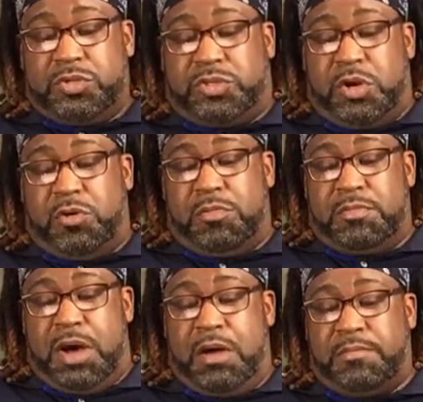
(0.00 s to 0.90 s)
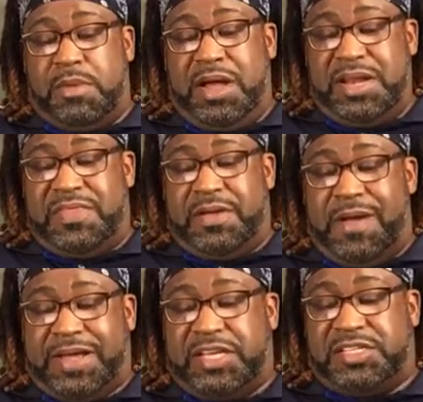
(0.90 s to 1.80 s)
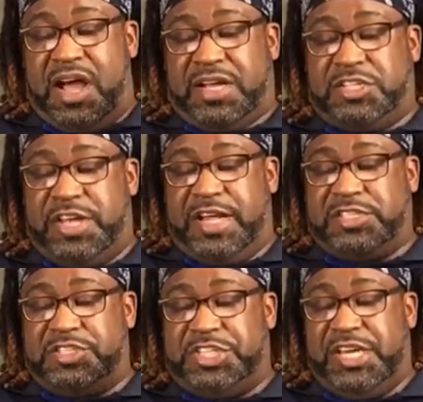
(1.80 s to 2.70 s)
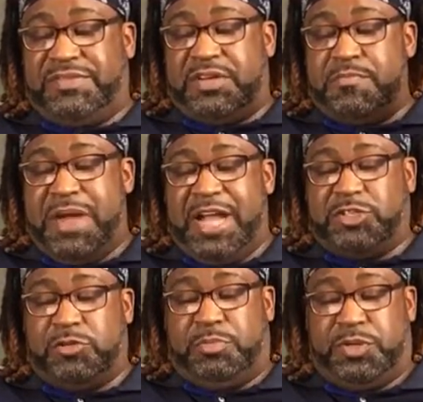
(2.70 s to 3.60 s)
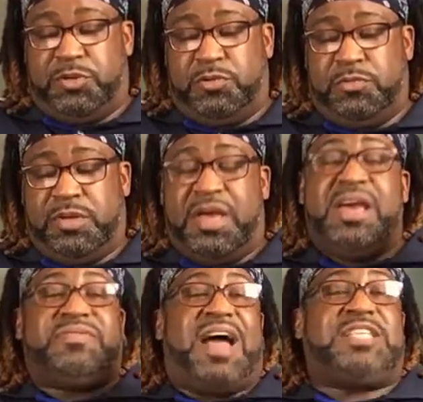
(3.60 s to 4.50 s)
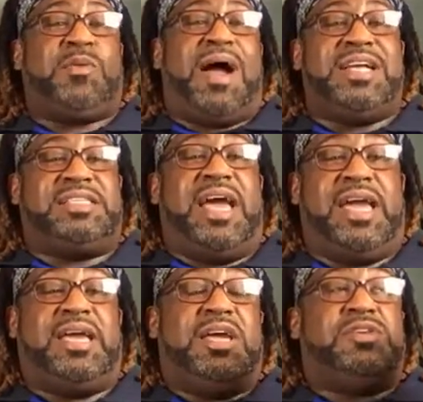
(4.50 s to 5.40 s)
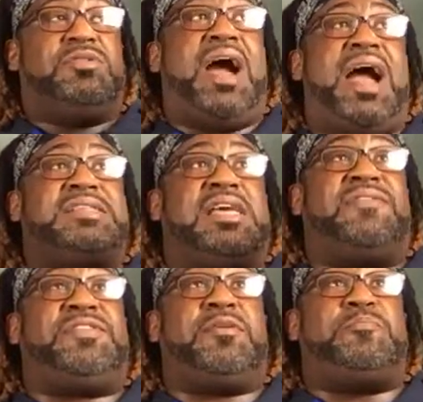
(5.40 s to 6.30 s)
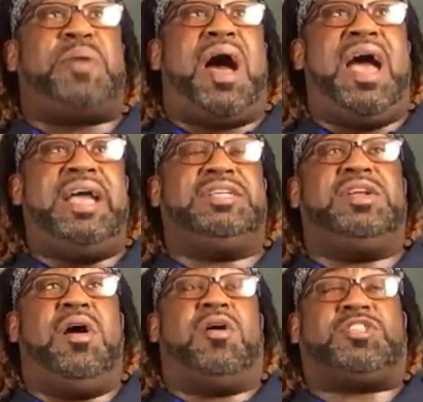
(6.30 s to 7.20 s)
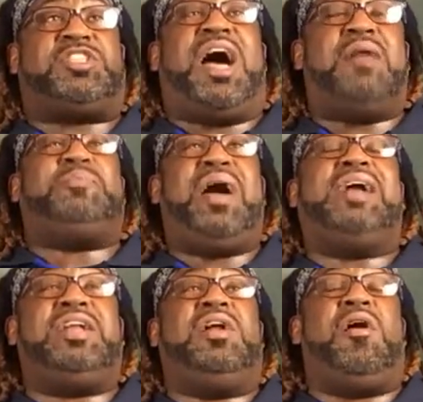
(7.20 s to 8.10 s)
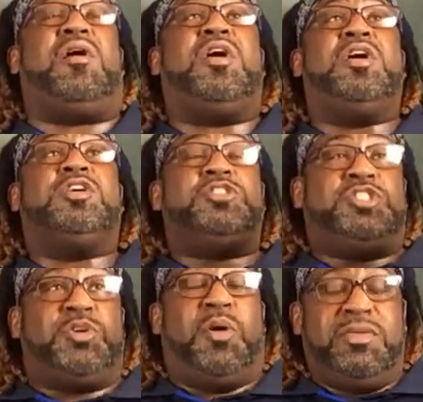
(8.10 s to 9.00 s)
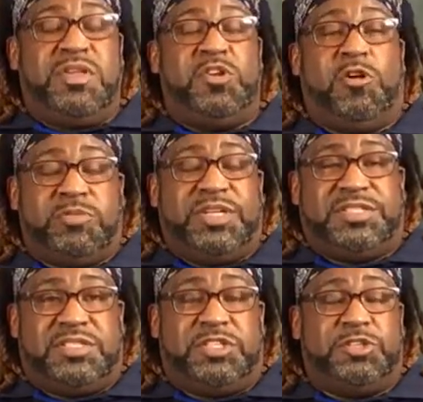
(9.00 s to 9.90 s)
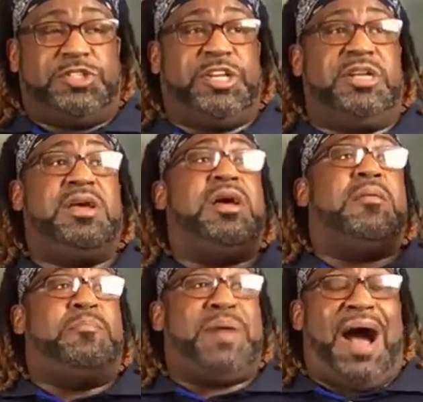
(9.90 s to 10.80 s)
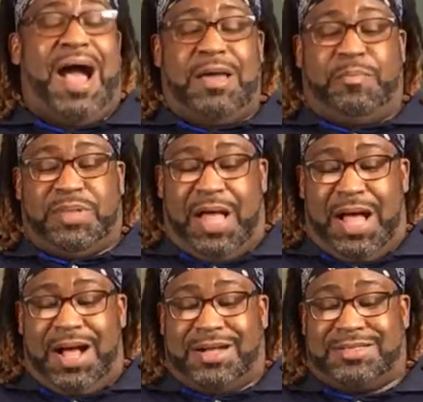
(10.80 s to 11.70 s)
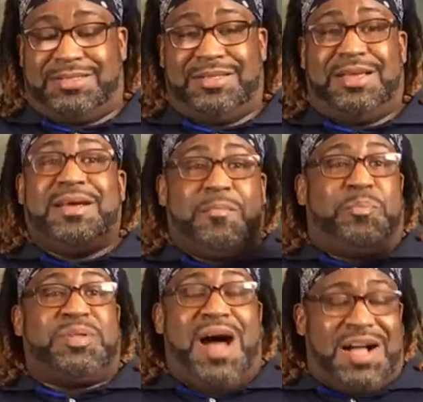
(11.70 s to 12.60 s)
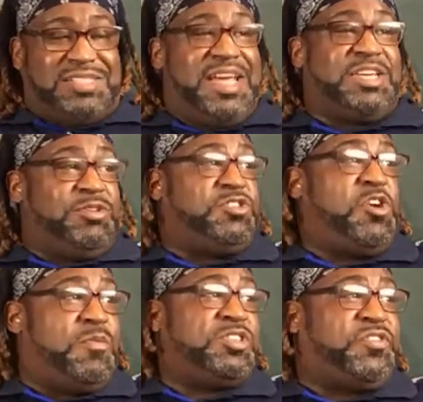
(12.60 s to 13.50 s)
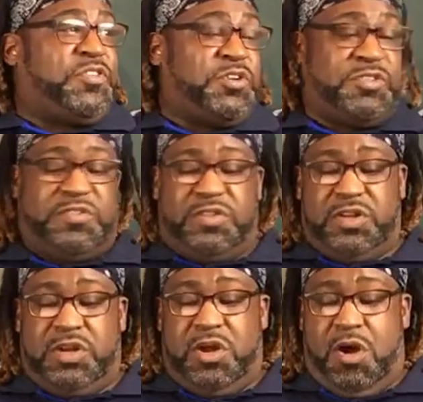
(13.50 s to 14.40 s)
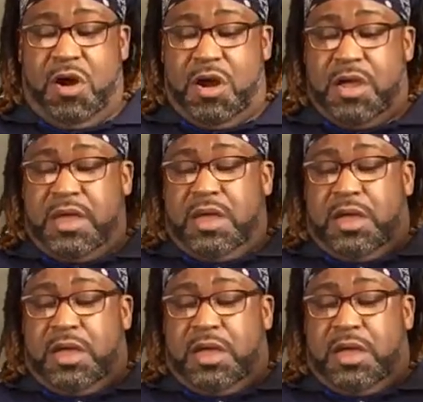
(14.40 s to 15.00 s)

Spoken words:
So on Monday, the Iraqi Stock Exchange achieved a major boom. That's why I say, you guys, if you're buying dinar, stop buying dinar. Join the Noble Institution. Buy blocks. Blocks take you so much further than dinar,